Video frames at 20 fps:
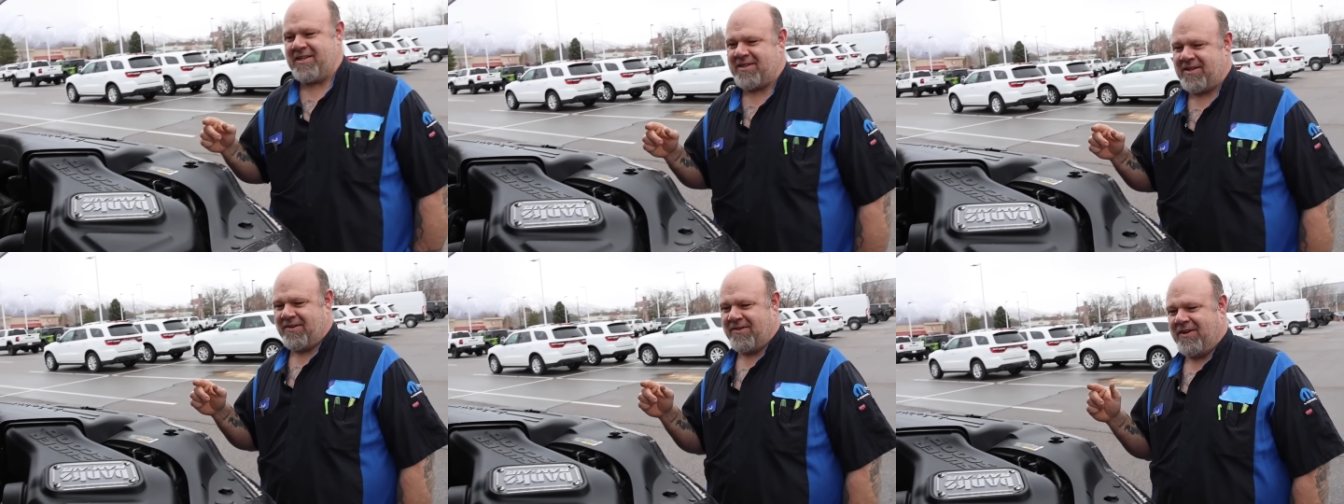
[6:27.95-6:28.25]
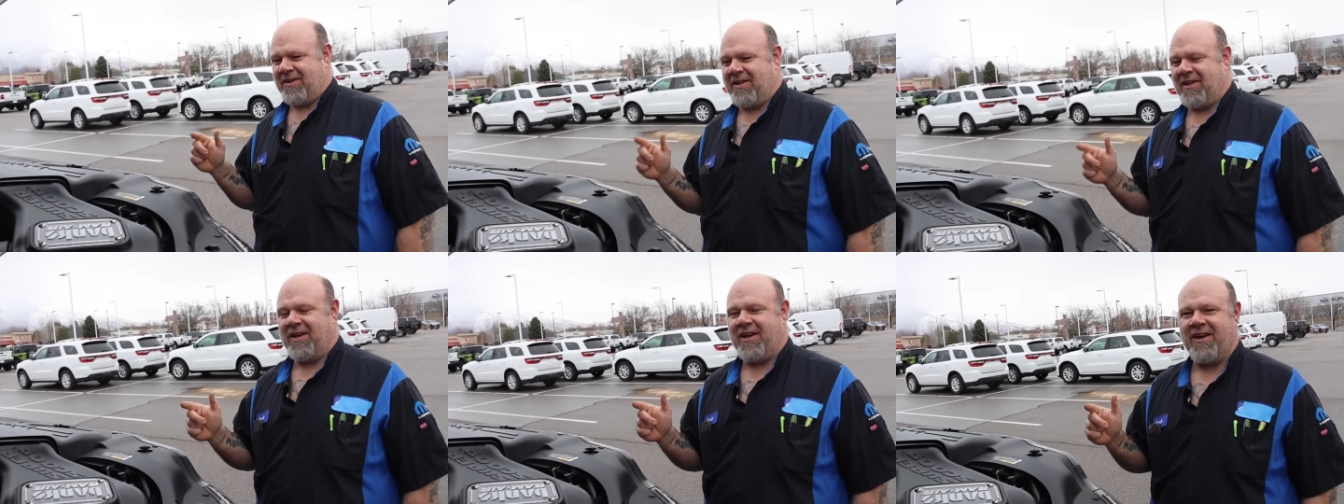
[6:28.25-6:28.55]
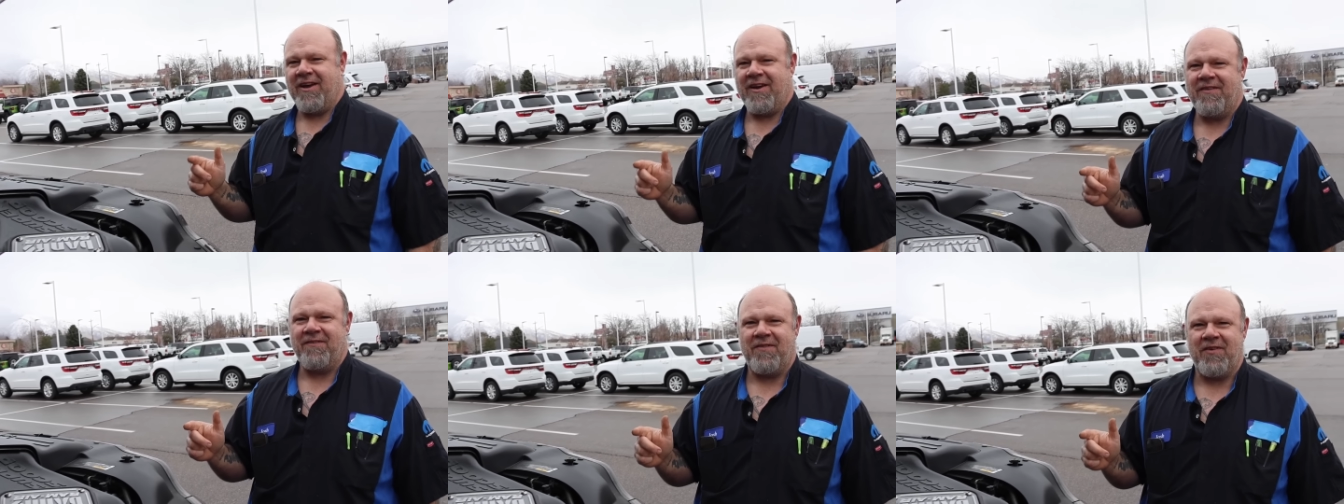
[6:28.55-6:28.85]
are really
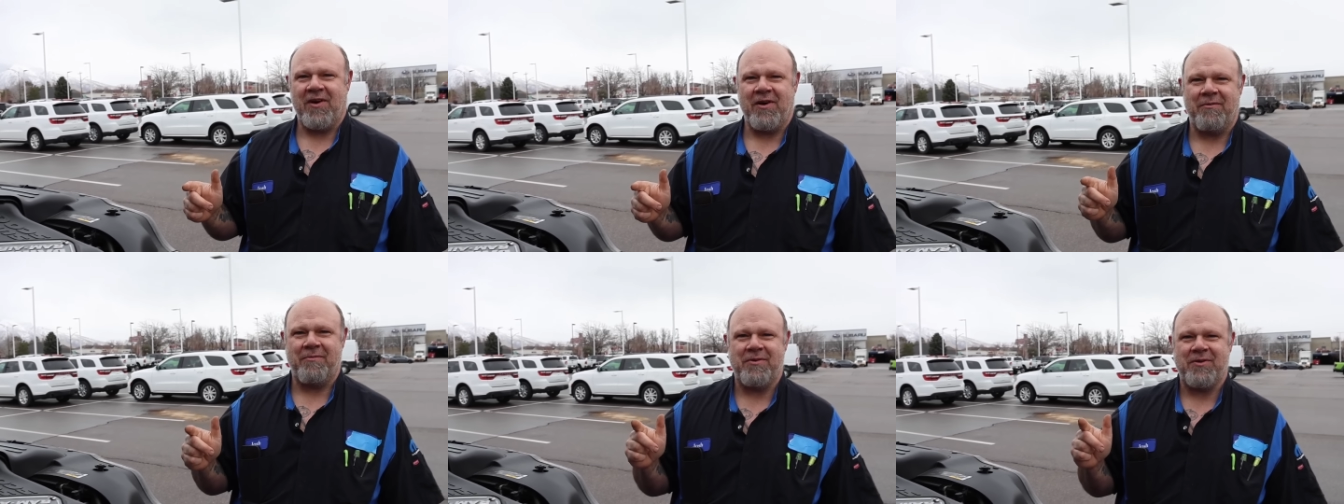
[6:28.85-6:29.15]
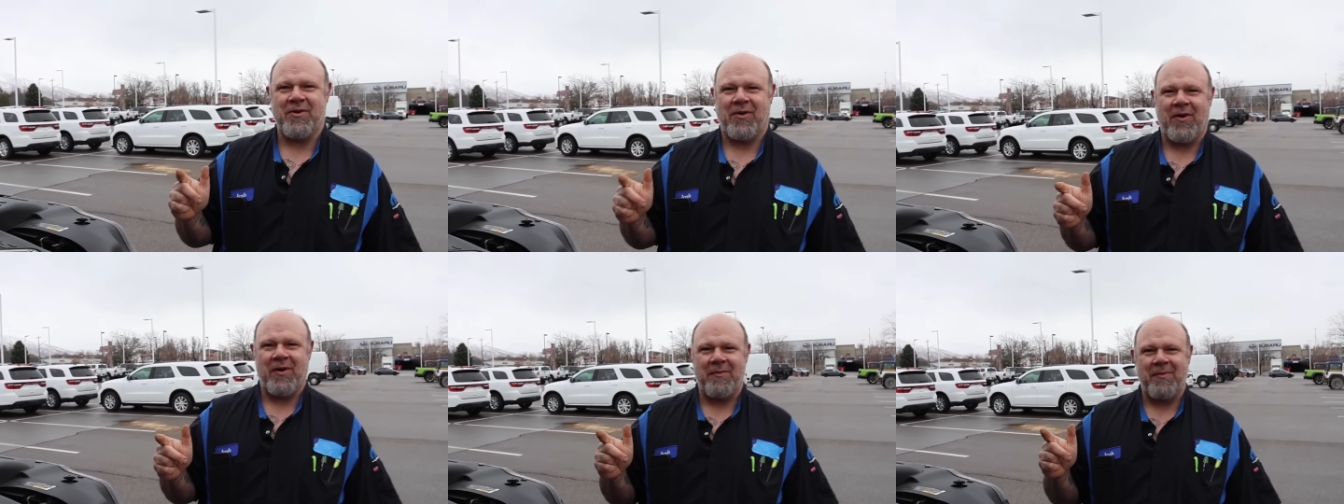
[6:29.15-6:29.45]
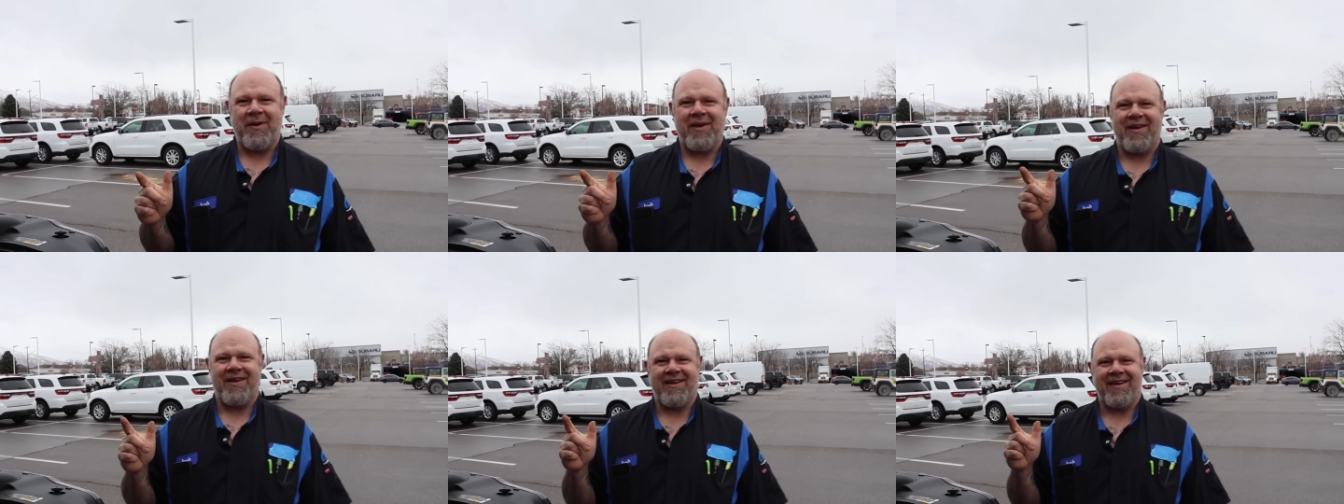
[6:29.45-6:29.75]
good for
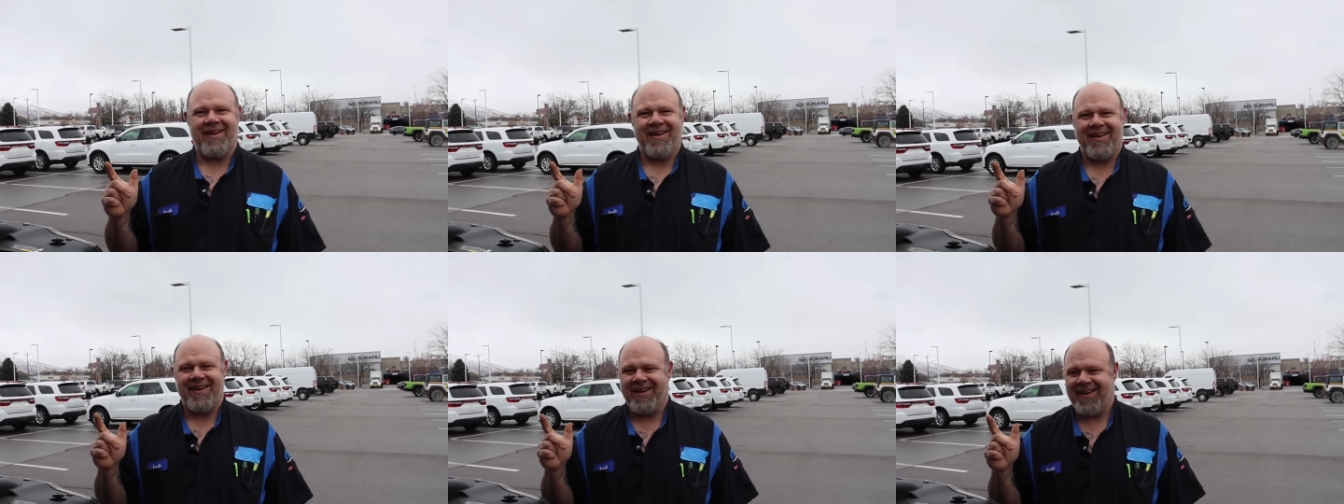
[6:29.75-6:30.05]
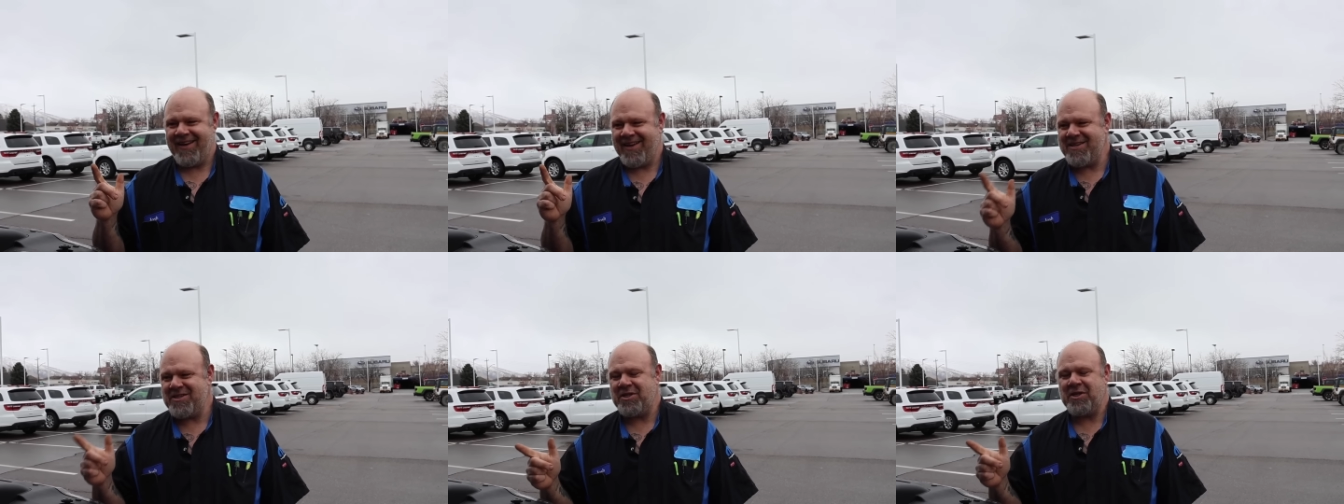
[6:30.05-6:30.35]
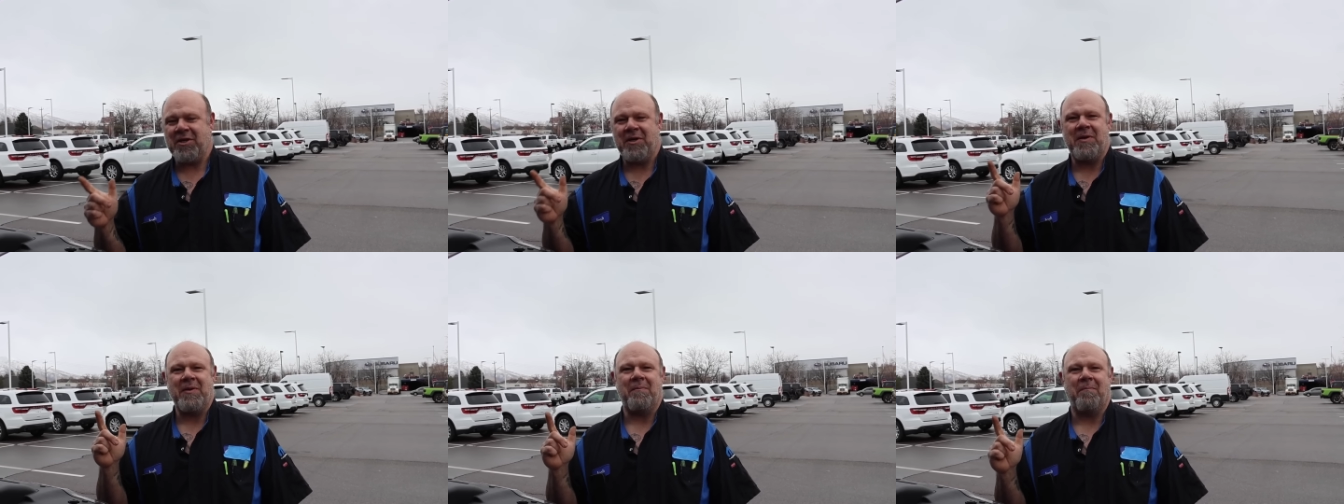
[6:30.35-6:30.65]
absorbing
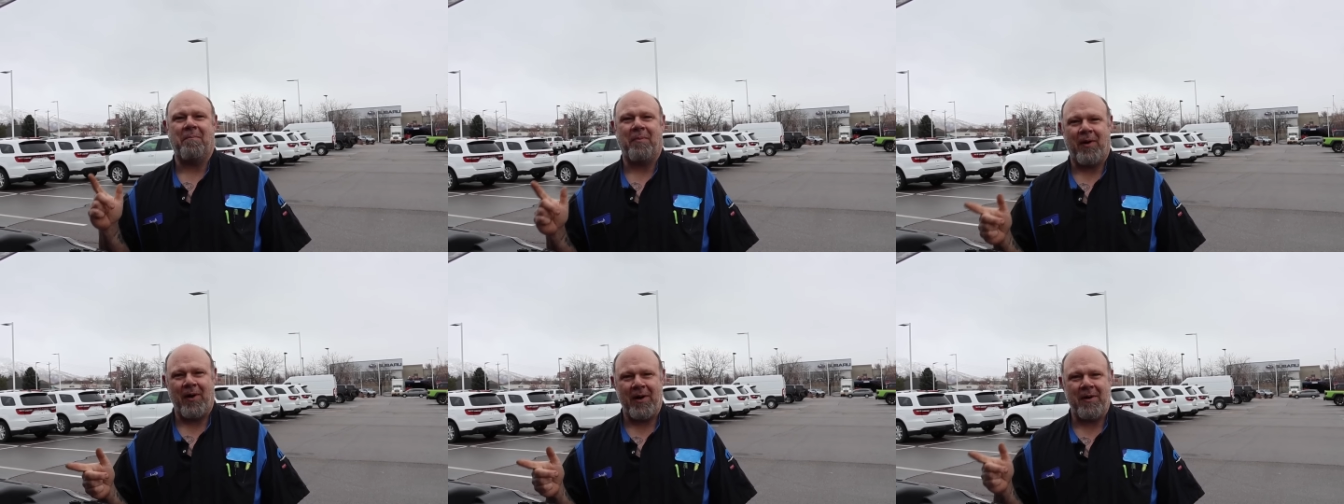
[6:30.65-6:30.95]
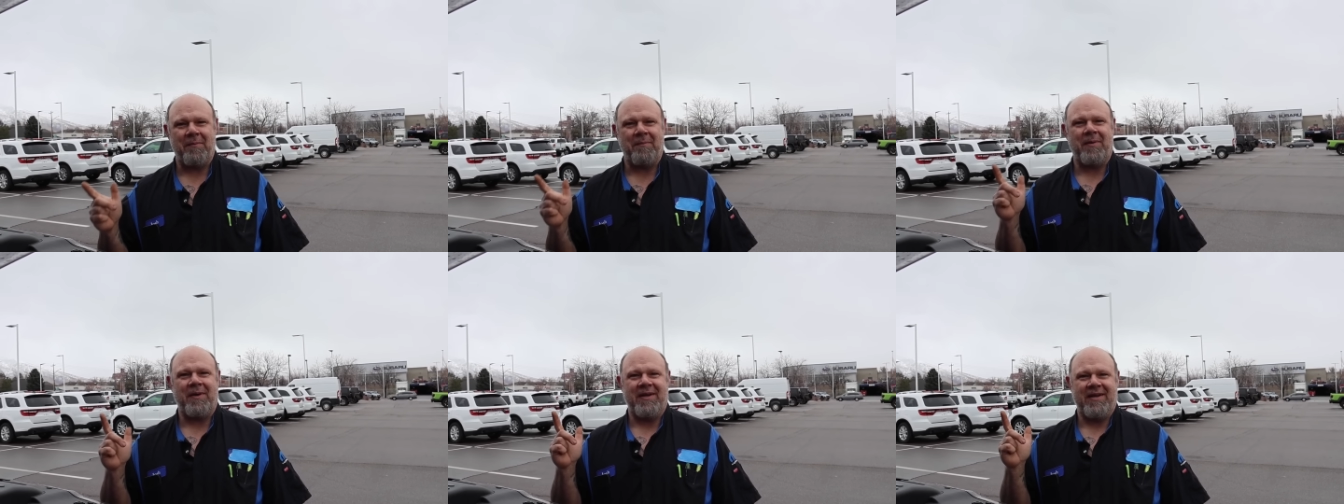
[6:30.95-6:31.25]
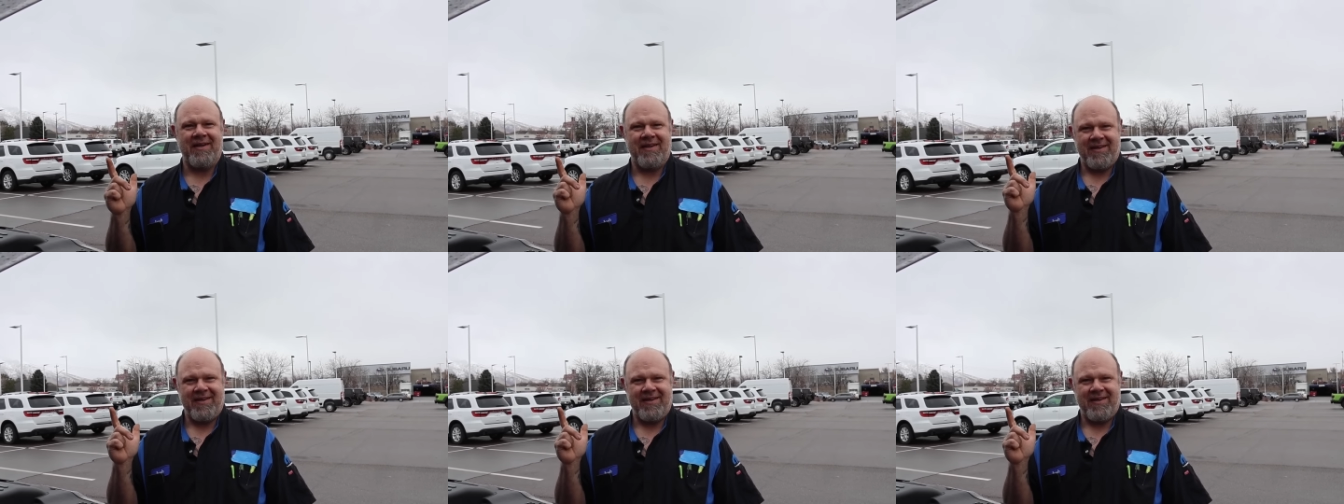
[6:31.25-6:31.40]
engine compartment